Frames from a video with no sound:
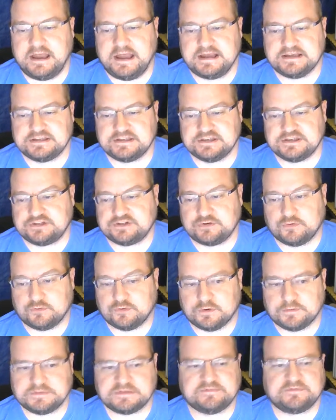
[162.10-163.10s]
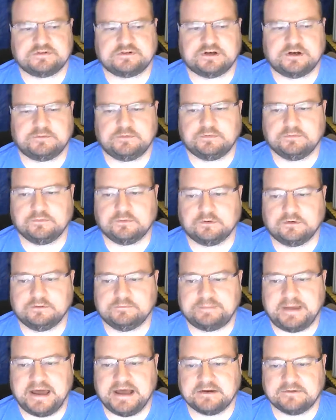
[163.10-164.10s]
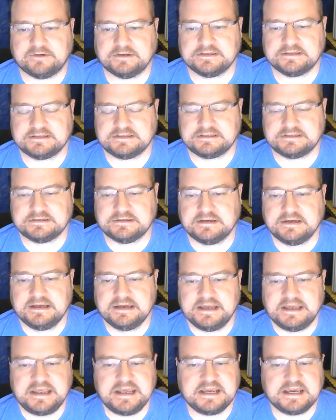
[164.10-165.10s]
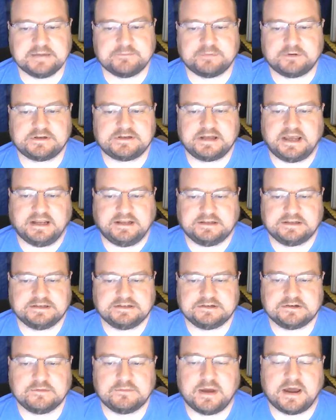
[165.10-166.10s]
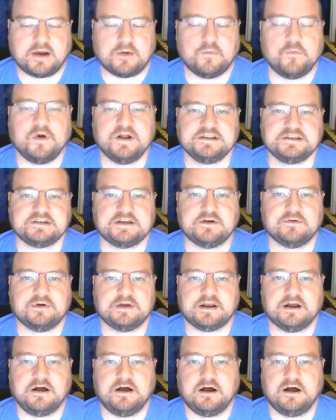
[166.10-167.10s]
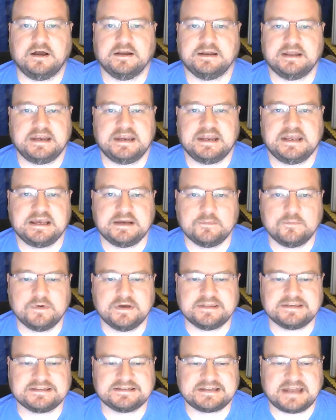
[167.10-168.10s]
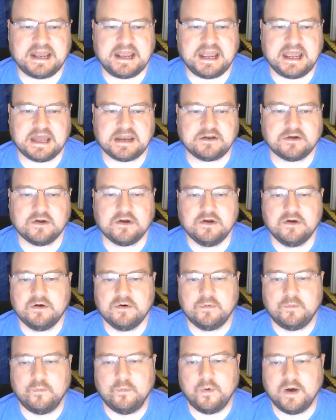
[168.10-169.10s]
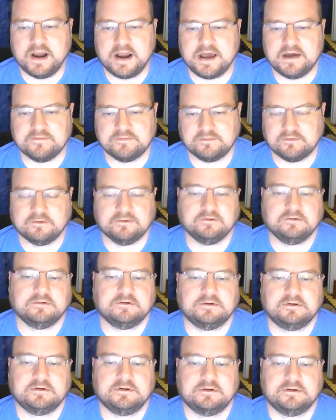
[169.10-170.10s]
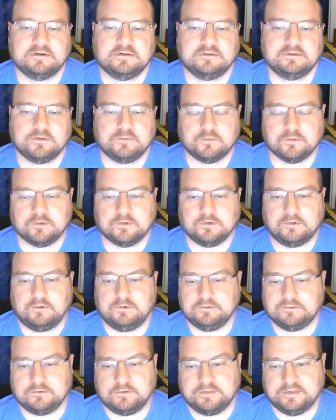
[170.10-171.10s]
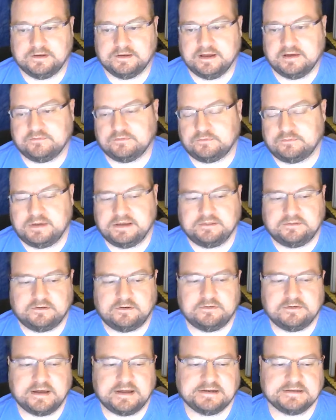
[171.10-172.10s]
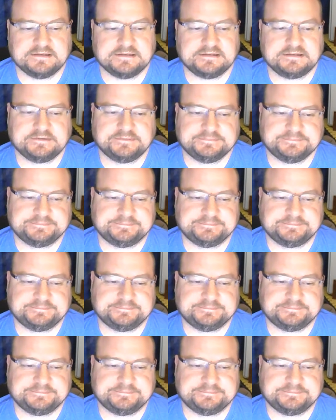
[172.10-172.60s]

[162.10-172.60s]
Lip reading: as the storms of a troubled world batter us. He can protect us no matter what's going on, and he can withstand whatever the world or the devil may throw at us.